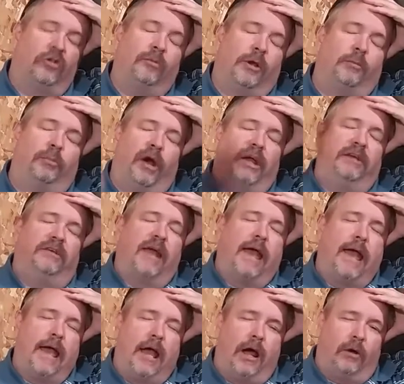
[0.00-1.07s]
I'm gonna break
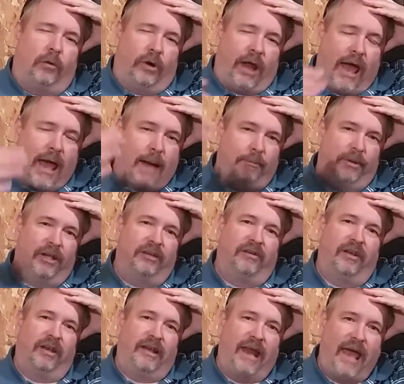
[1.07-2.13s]
down what happened
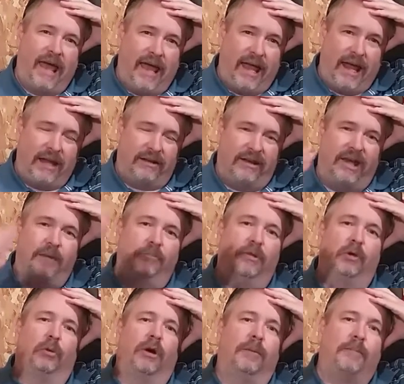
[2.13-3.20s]
today to get
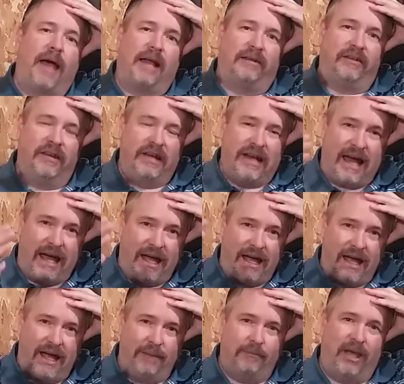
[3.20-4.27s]
me where I'm at
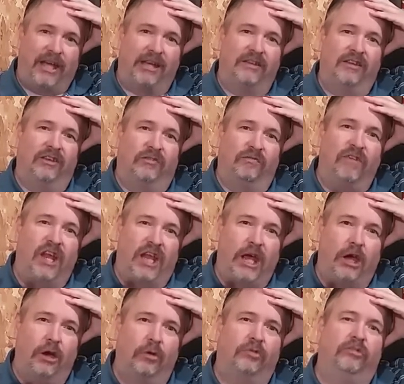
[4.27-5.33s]
tonight, making this
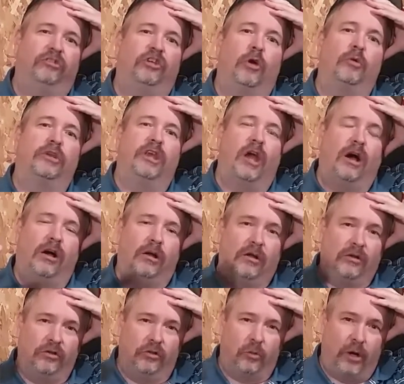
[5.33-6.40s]
video showing
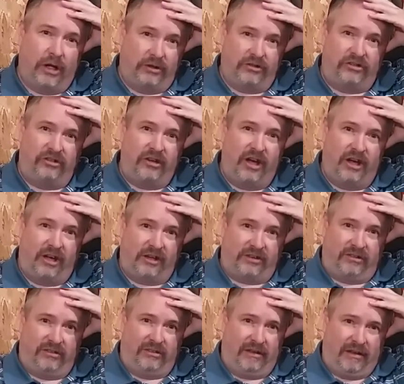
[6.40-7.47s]
y'all what
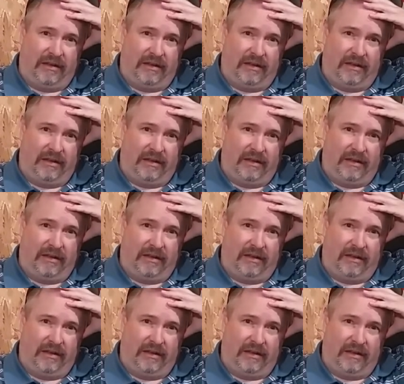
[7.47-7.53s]
sucks.